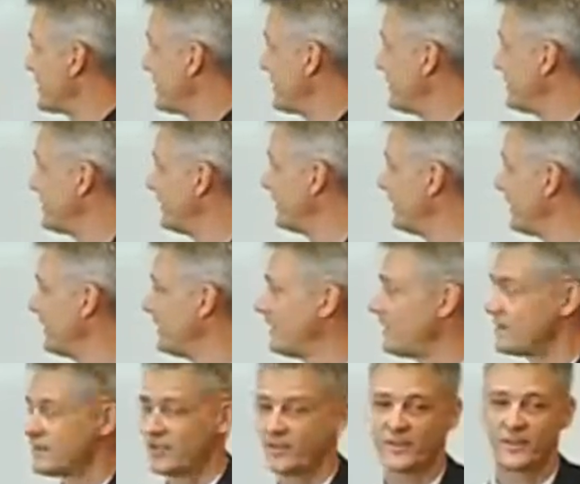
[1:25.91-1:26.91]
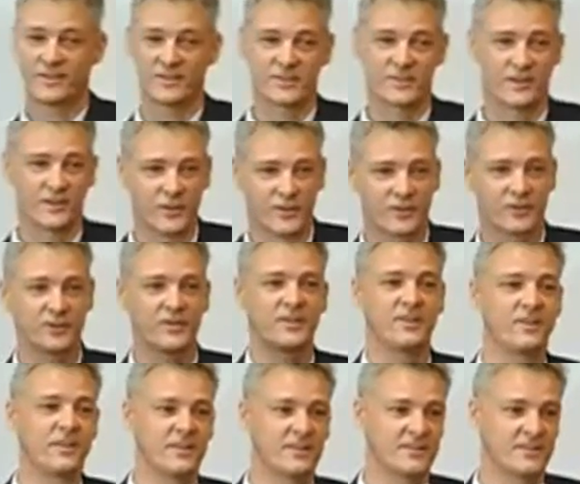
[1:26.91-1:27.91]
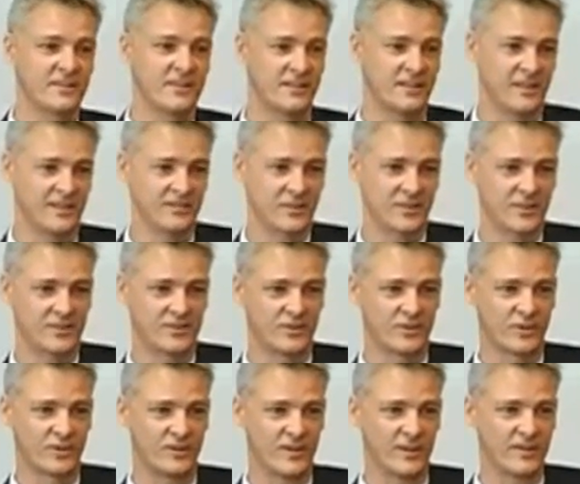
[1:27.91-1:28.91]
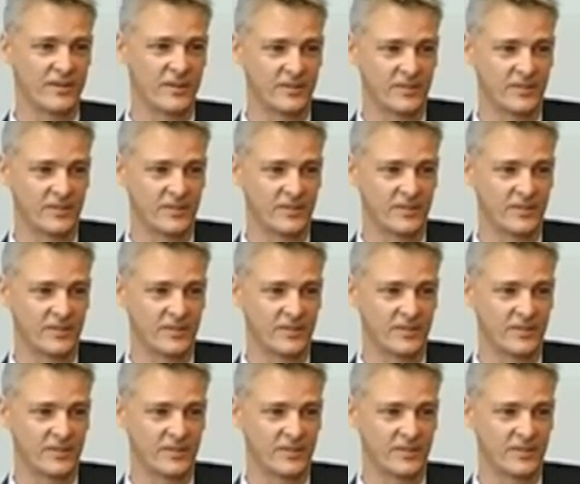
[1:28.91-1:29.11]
So the three things that I'm going to talk about,